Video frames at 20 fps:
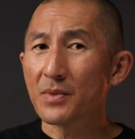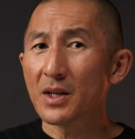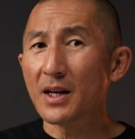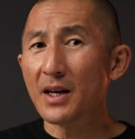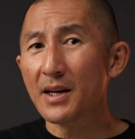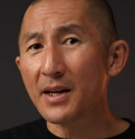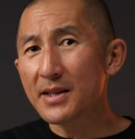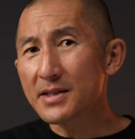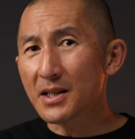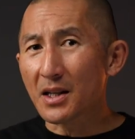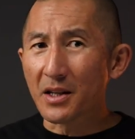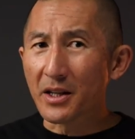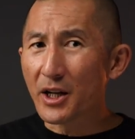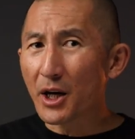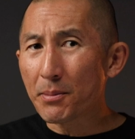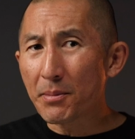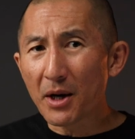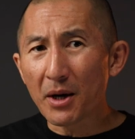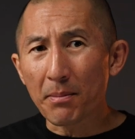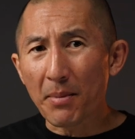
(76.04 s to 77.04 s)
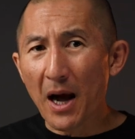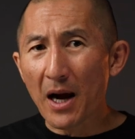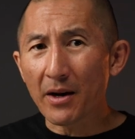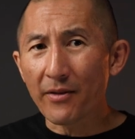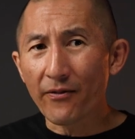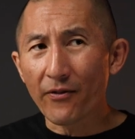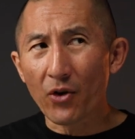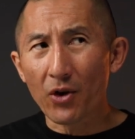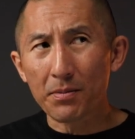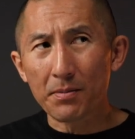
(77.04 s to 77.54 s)
It is a little bit of back
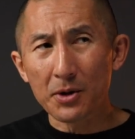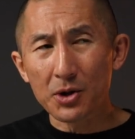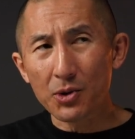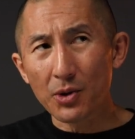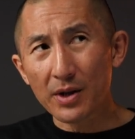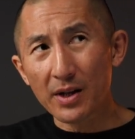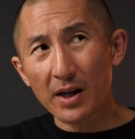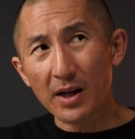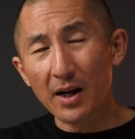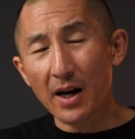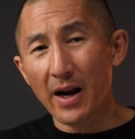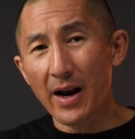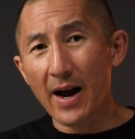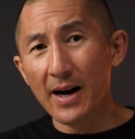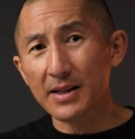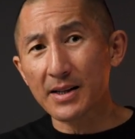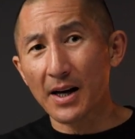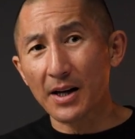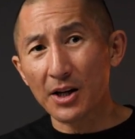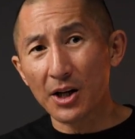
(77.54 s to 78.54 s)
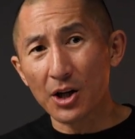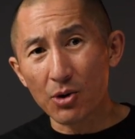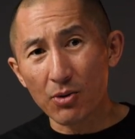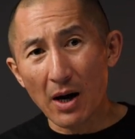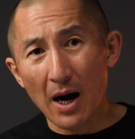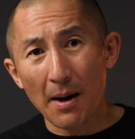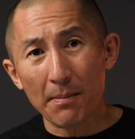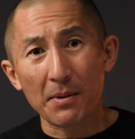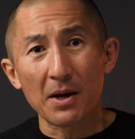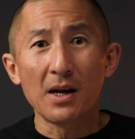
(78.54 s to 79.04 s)
and forth between the Connect
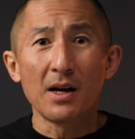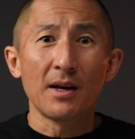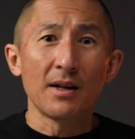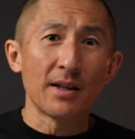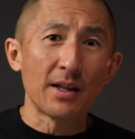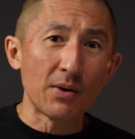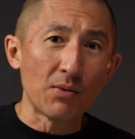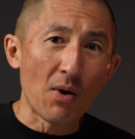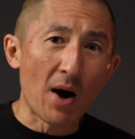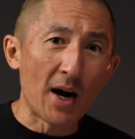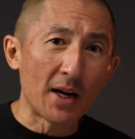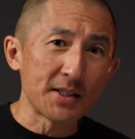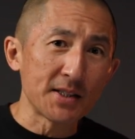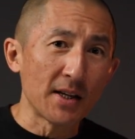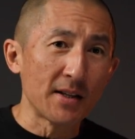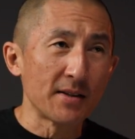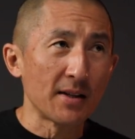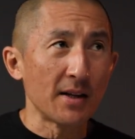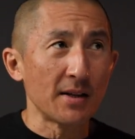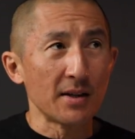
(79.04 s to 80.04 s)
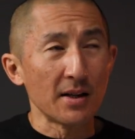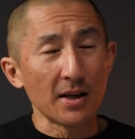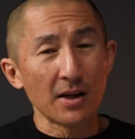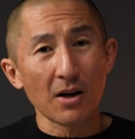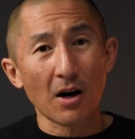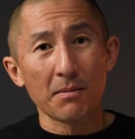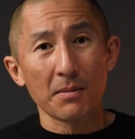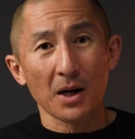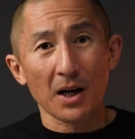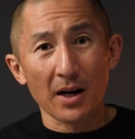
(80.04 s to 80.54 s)
IQ app, the watch, and then the
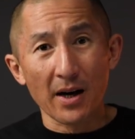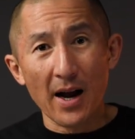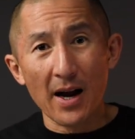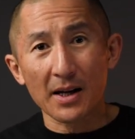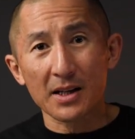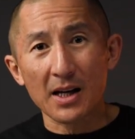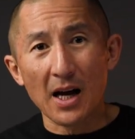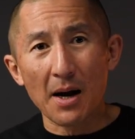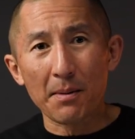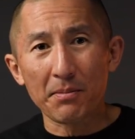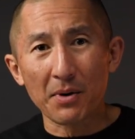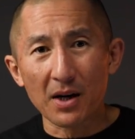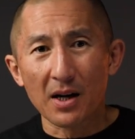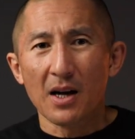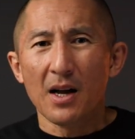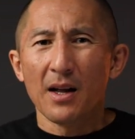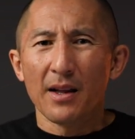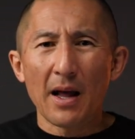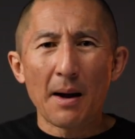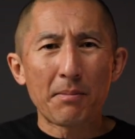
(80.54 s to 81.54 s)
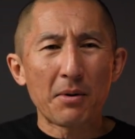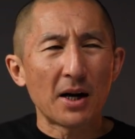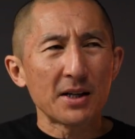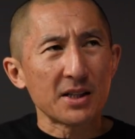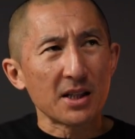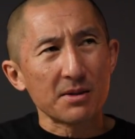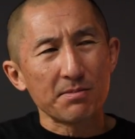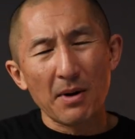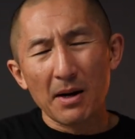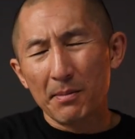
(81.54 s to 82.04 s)
Garmin Connect app, but that
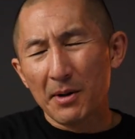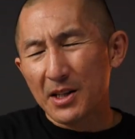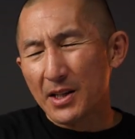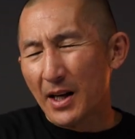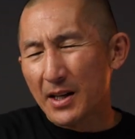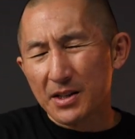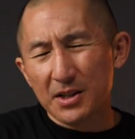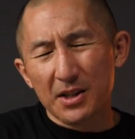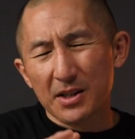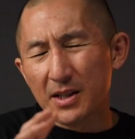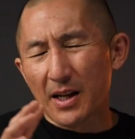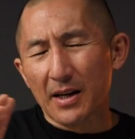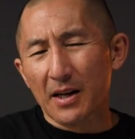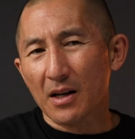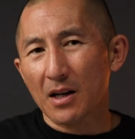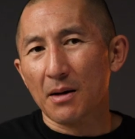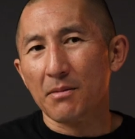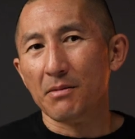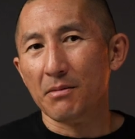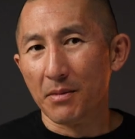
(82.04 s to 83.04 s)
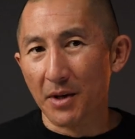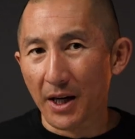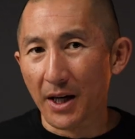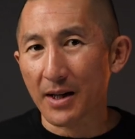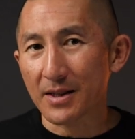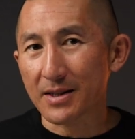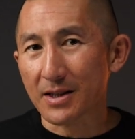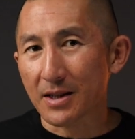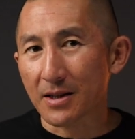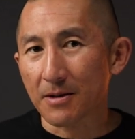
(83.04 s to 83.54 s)
process maybe takes just like a couple
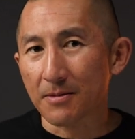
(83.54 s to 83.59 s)
minutes.